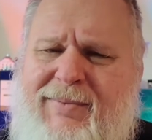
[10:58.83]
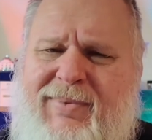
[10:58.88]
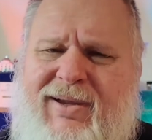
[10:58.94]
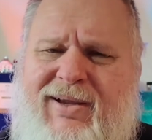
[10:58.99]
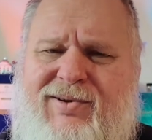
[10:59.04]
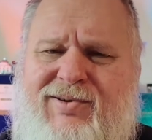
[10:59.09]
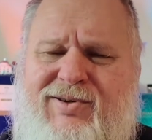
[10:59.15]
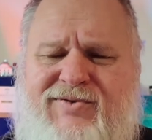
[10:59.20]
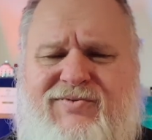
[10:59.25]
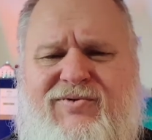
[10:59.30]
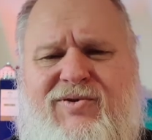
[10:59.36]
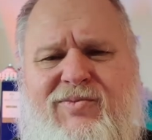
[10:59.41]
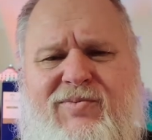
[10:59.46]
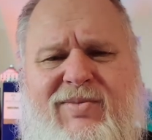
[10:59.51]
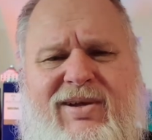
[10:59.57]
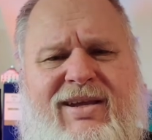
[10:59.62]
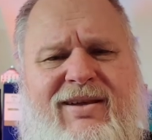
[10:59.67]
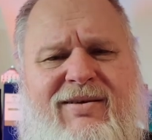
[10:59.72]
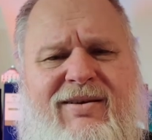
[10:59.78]
because for
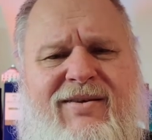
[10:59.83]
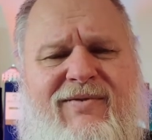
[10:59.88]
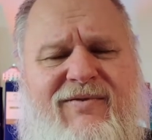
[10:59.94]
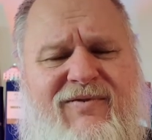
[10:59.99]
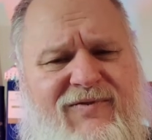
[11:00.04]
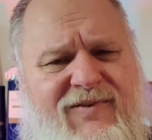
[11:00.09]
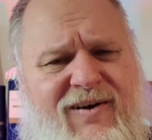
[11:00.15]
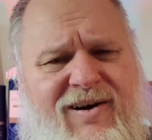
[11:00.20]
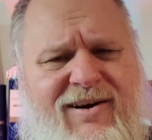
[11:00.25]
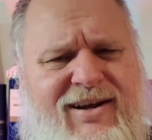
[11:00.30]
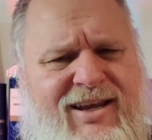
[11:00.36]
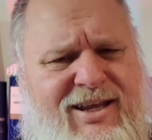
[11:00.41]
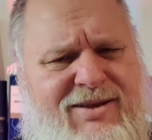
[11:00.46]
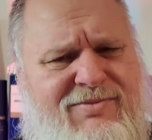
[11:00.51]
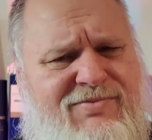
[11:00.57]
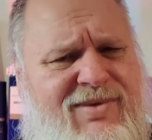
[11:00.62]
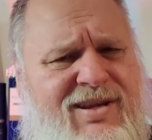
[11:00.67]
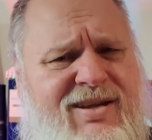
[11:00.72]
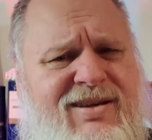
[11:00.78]
me,
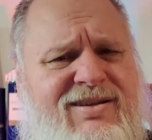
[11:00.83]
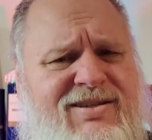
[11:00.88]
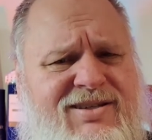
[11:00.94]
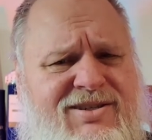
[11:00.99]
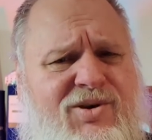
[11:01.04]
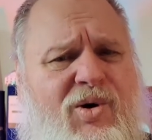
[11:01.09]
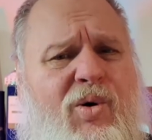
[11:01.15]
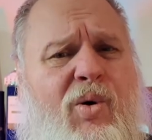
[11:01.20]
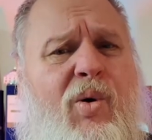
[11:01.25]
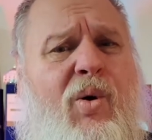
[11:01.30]
funky means